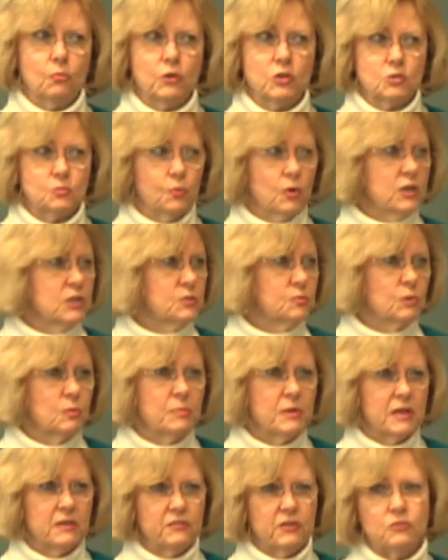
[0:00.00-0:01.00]
which ones will
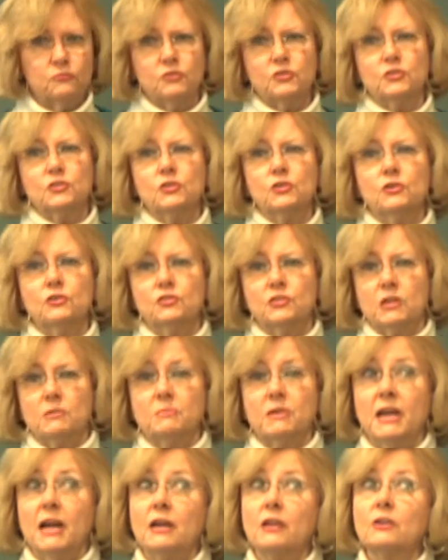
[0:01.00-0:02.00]
be of interest to you, so I'm
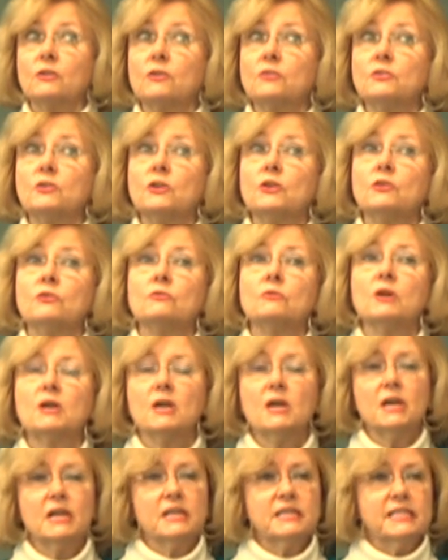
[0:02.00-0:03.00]
counting on you
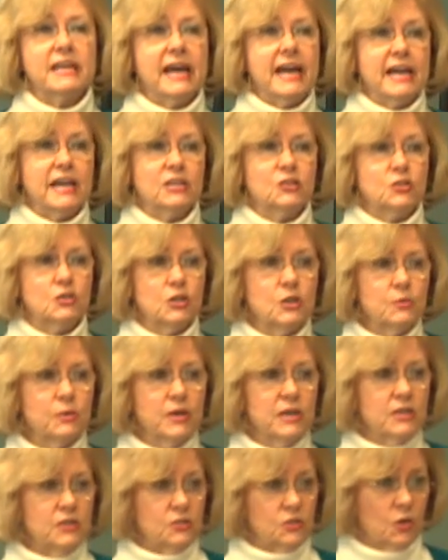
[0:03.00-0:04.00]
to add to
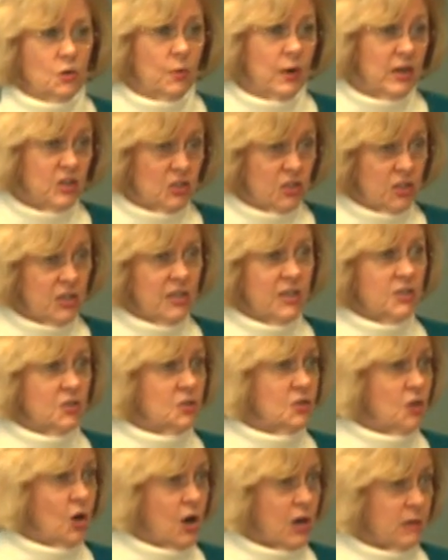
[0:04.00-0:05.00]
it, to question it, to
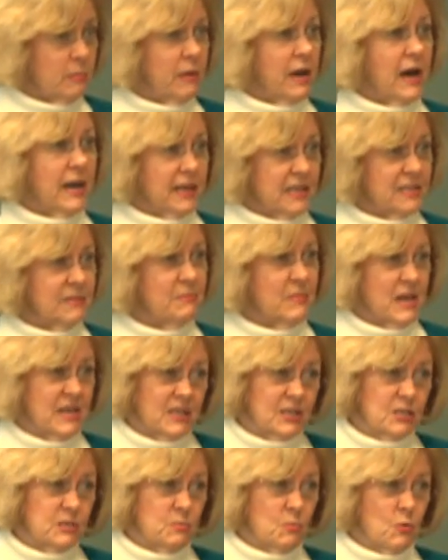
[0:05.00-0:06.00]
talk about it, and make
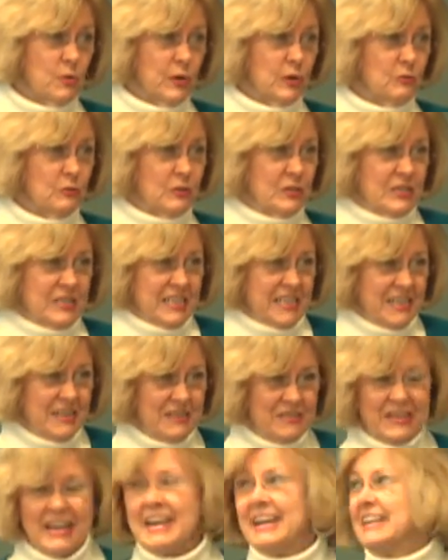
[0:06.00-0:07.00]
this more interesting,
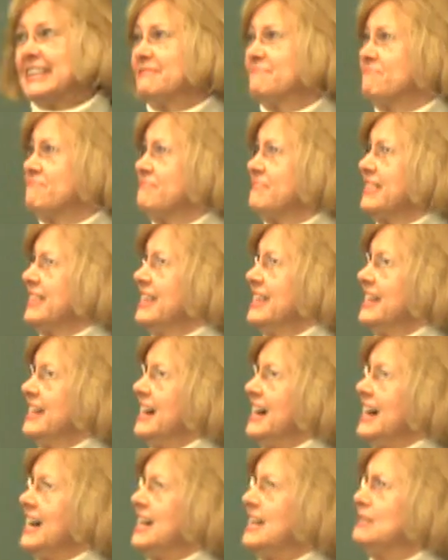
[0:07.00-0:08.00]
okay?
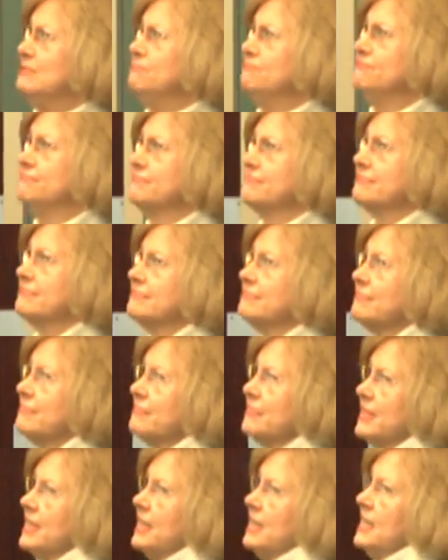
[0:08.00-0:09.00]
Um,
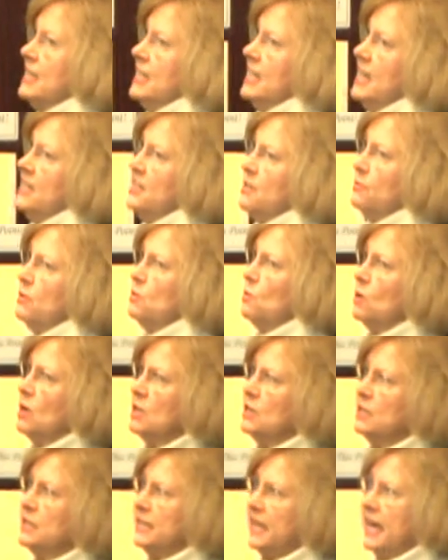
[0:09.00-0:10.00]
and then we want to
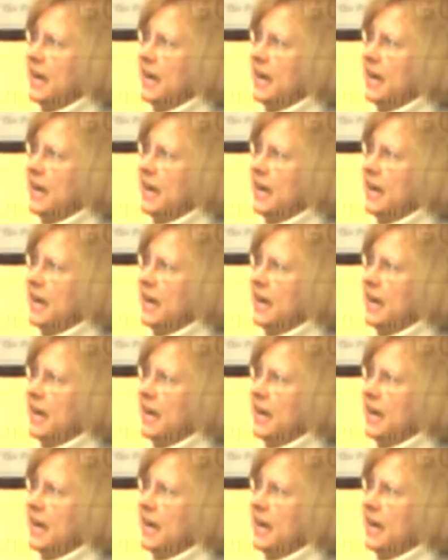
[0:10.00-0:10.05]
look